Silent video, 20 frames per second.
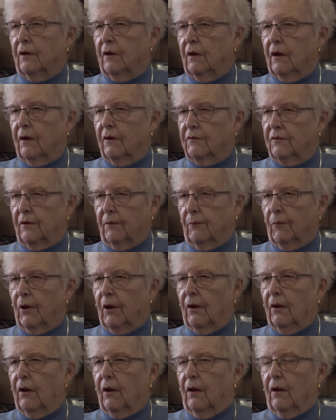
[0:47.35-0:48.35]

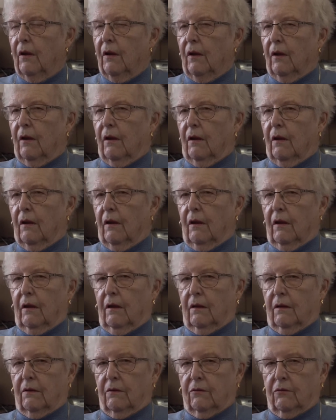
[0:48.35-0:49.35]
asema,
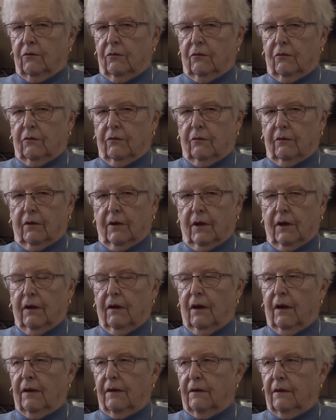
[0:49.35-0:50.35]
so he
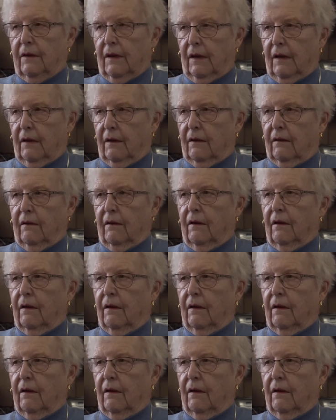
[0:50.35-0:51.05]
liked there,